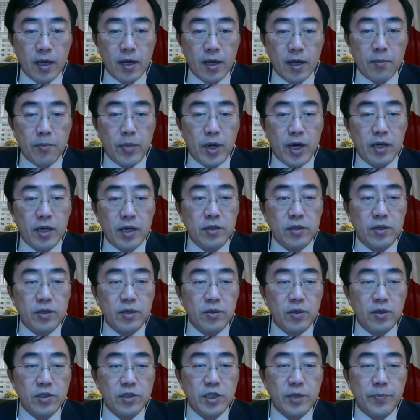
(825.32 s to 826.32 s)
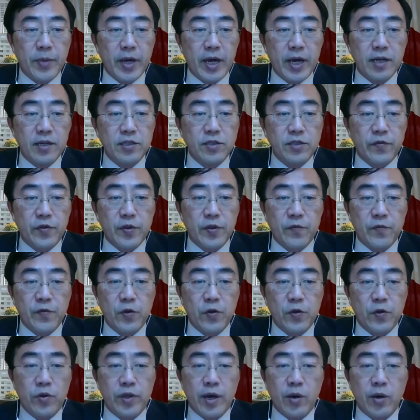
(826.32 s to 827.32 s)
But Japan is of the view
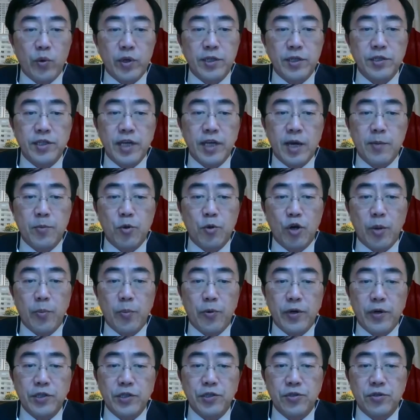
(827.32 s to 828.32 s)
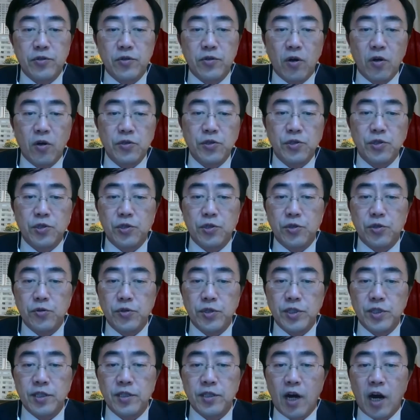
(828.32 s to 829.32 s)
that when a cyber operation constitutes
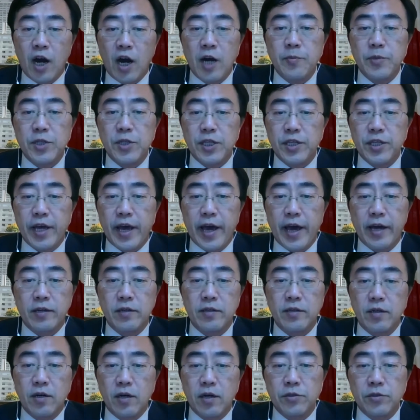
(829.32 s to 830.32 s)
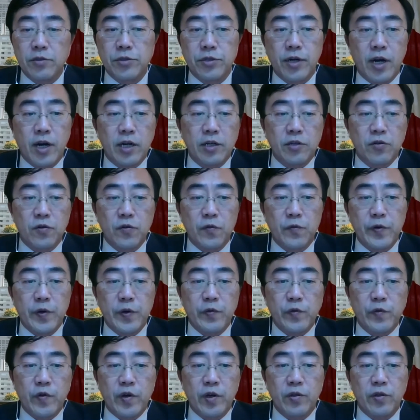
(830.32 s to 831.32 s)
an armed attack under Article
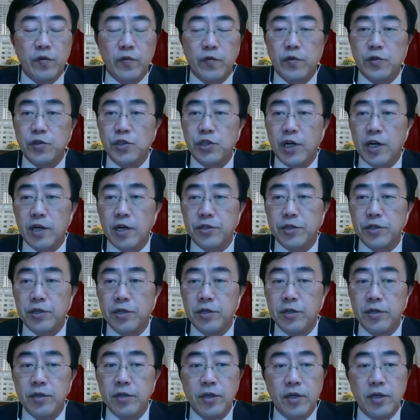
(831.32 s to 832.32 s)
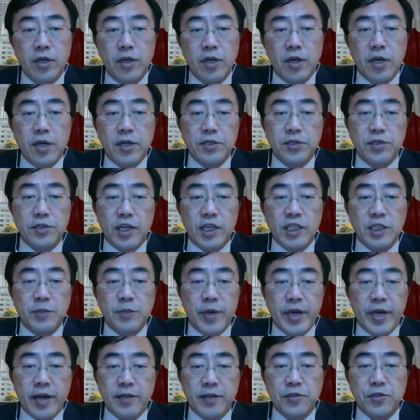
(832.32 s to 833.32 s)
51 of the Charter, states
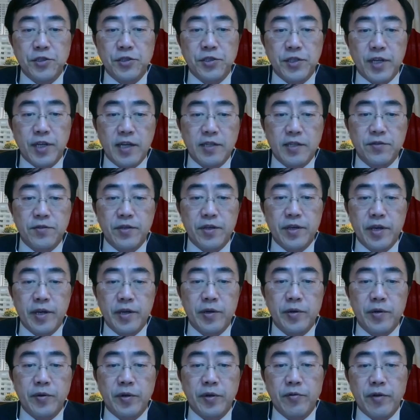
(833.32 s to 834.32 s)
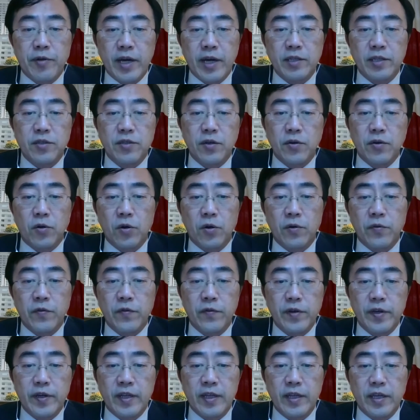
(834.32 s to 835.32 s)
may exercise the inherent right of
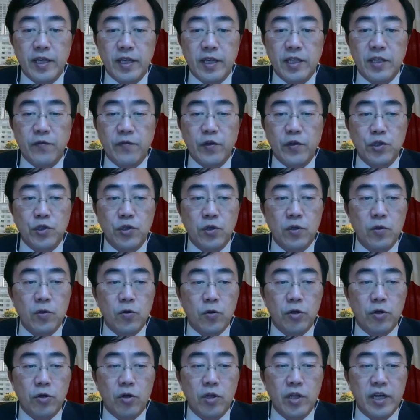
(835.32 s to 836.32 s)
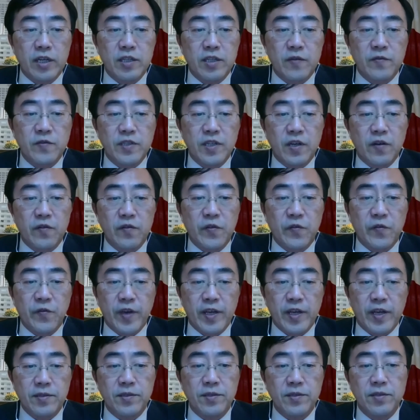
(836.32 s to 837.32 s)
individual or collective
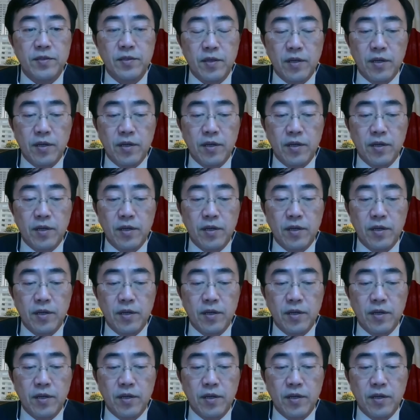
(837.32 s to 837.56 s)
self-defense